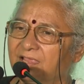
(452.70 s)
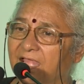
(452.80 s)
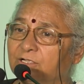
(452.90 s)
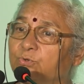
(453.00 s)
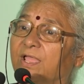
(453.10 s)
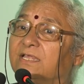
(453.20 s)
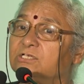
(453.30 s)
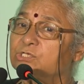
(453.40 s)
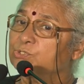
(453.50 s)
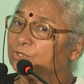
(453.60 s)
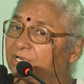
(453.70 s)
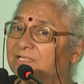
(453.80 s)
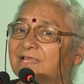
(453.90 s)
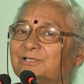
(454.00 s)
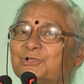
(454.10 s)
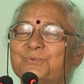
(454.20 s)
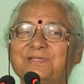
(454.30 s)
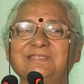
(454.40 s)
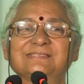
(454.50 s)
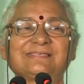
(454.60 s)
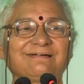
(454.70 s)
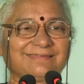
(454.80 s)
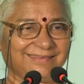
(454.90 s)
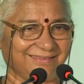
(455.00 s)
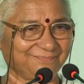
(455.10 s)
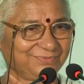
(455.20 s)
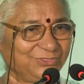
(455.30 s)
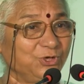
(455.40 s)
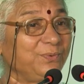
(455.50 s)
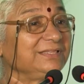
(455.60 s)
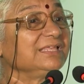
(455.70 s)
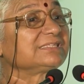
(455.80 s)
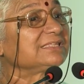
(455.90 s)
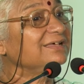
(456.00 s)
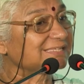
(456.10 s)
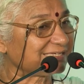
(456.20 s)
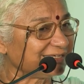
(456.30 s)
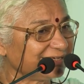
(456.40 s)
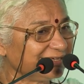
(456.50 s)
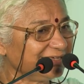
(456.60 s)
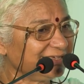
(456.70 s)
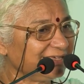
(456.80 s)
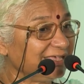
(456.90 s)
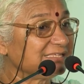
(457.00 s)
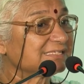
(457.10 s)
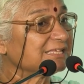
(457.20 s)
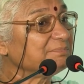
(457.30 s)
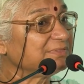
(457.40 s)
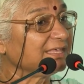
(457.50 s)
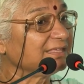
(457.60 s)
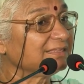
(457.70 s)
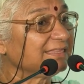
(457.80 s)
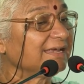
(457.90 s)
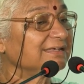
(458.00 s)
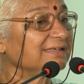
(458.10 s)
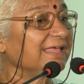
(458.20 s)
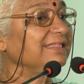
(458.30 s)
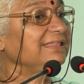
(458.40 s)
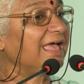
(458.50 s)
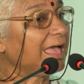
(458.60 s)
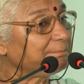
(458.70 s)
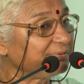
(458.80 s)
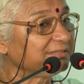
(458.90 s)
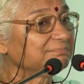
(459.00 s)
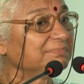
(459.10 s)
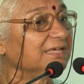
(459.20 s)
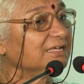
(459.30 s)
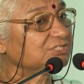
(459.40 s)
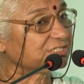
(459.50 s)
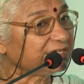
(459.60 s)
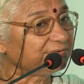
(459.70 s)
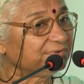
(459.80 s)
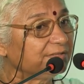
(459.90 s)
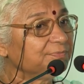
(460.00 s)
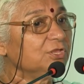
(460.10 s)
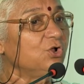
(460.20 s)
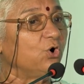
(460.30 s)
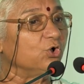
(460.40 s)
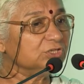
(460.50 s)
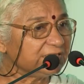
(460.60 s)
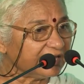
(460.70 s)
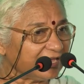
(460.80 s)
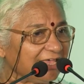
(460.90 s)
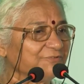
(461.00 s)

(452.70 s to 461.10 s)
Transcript: and to ensure that no one is hungry, no one is thirsty, is something that can happen, be achieved only